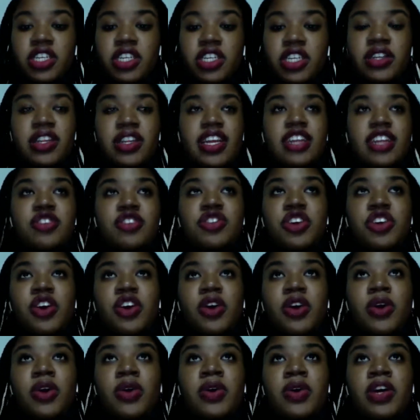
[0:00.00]
And
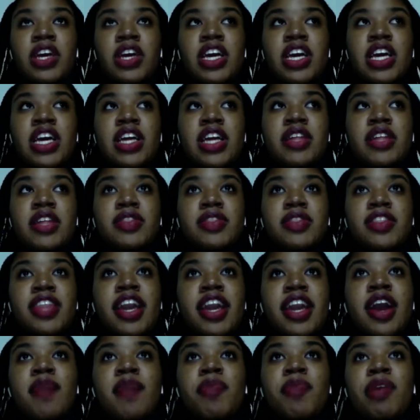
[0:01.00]
so there are
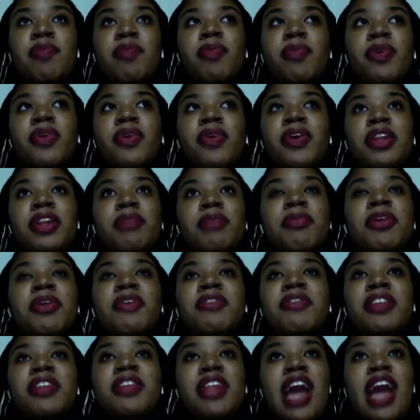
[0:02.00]
people in the middle of the
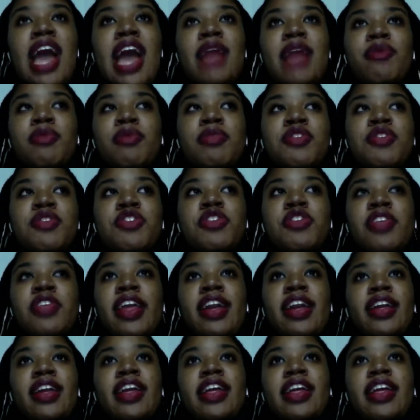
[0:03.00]
night who just like,
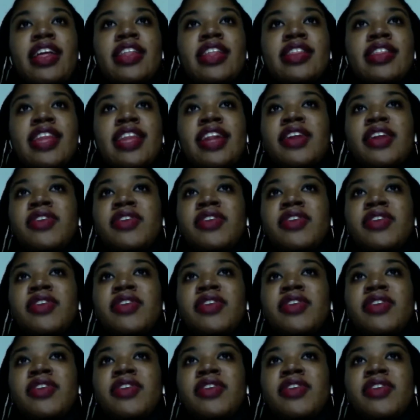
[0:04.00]
they